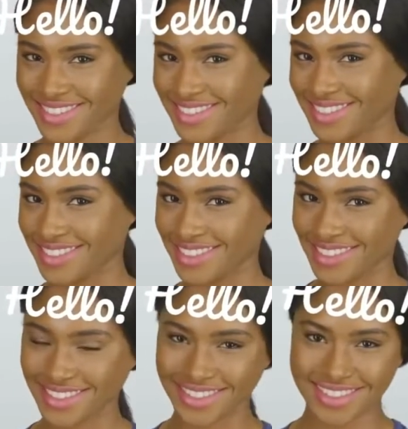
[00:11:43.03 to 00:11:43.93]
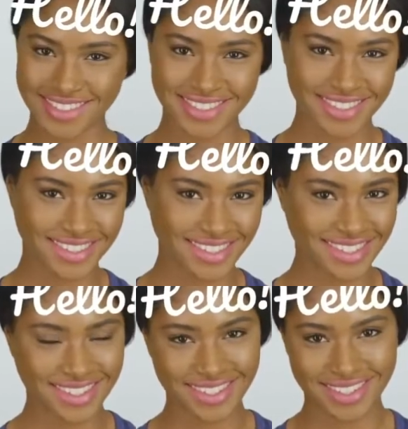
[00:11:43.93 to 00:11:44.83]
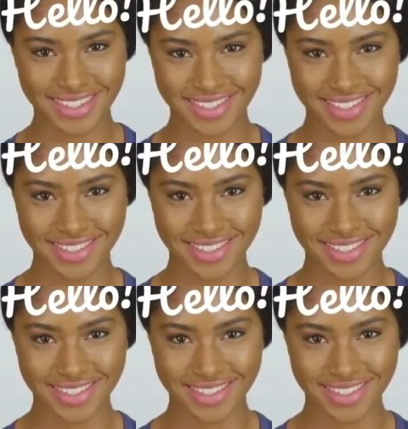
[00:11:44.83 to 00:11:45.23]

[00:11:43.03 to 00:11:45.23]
user, our auto update flag.